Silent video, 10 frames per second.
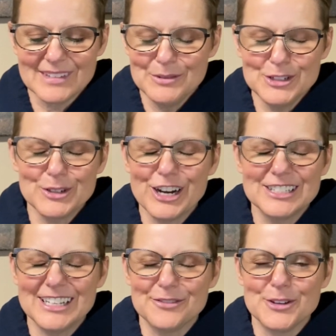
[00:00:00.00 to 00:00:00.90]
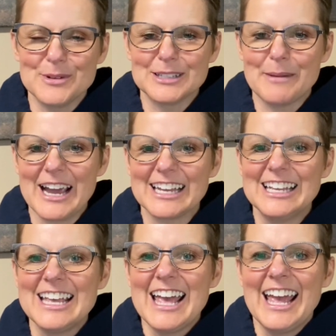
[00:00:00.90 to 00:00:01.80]
I went to a yard sale a few weeks back,
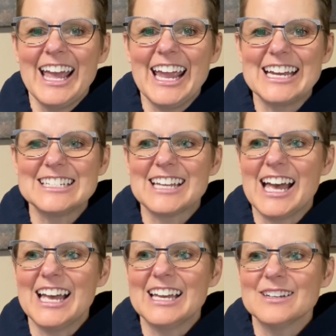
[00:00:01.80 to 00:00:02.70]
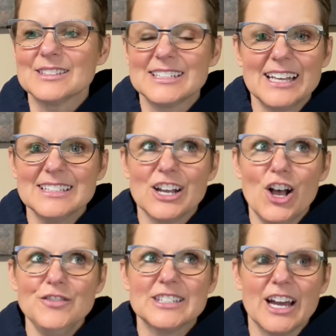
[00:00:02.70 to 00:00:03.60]
and it's tons of
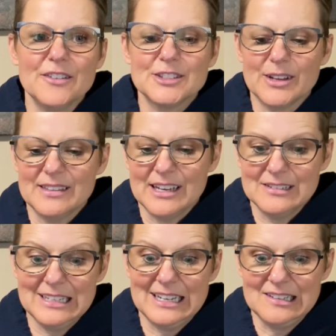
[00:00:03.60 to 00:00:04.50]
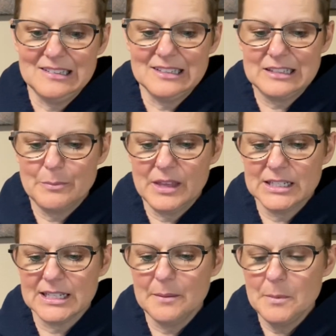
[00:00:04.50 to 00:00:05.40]
golf stuff. So I thought, okay, I'll look some
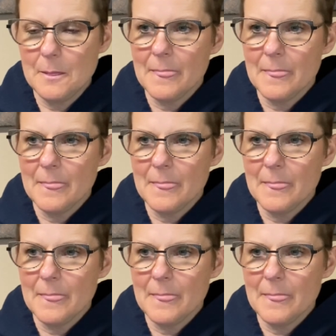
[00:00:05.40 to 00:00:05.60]
things up.